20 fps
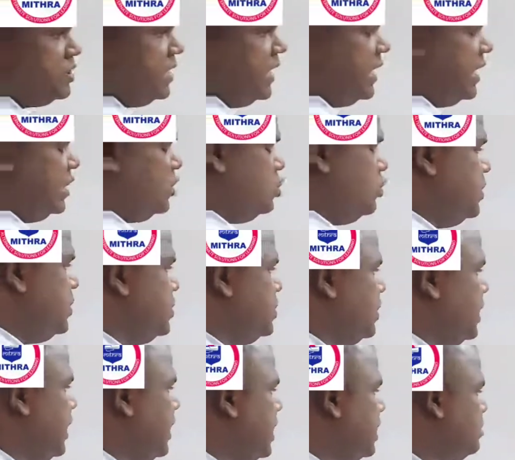chain isomers
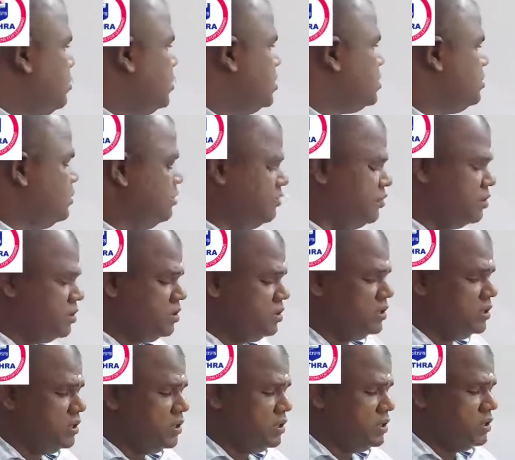3 are possible
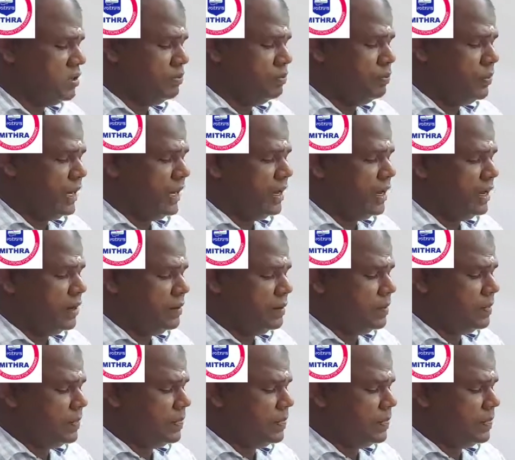for pentane.